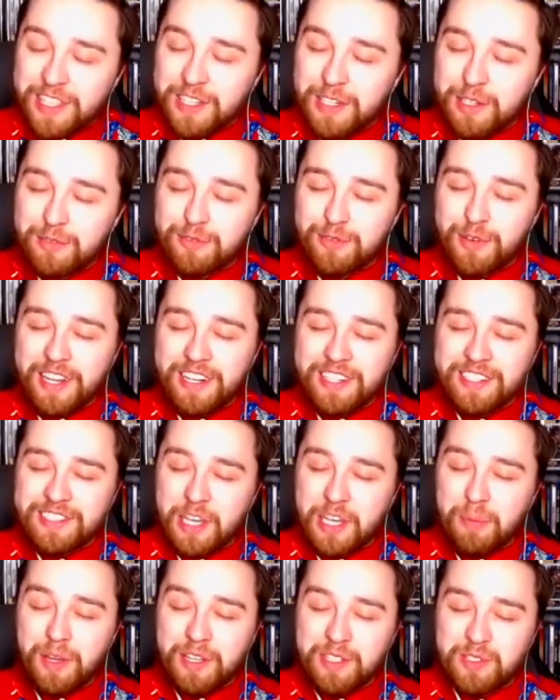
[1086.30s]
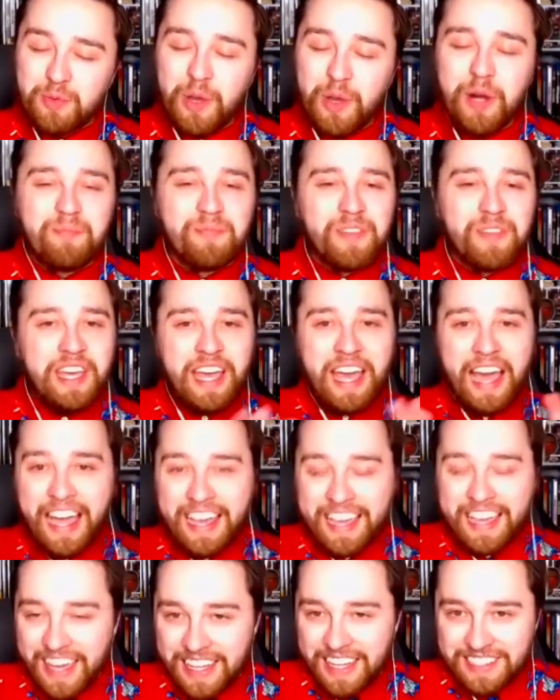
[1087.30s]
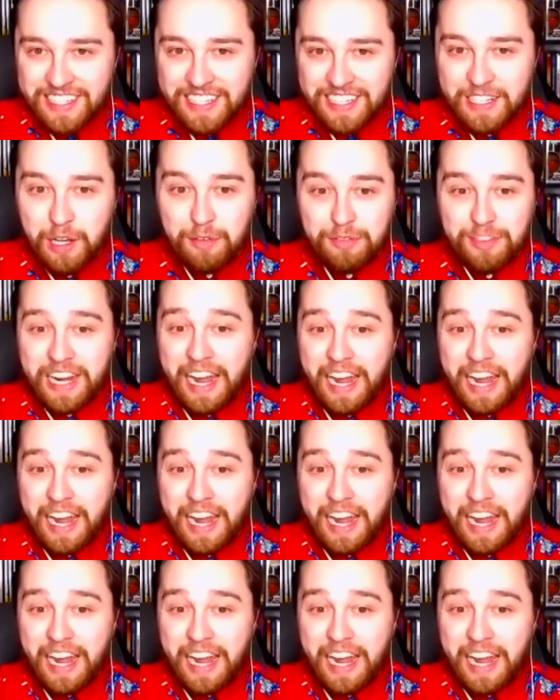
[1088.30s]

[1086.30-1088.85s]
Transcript: that your friend is up as well. I can't say enough that